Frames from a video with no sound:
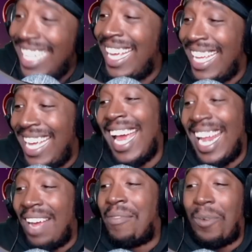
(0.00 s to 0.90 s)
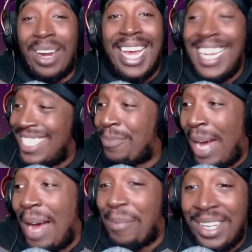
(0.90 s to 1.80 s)
Yeah, that forehead is
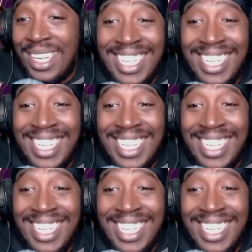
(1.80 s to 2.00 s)
popping.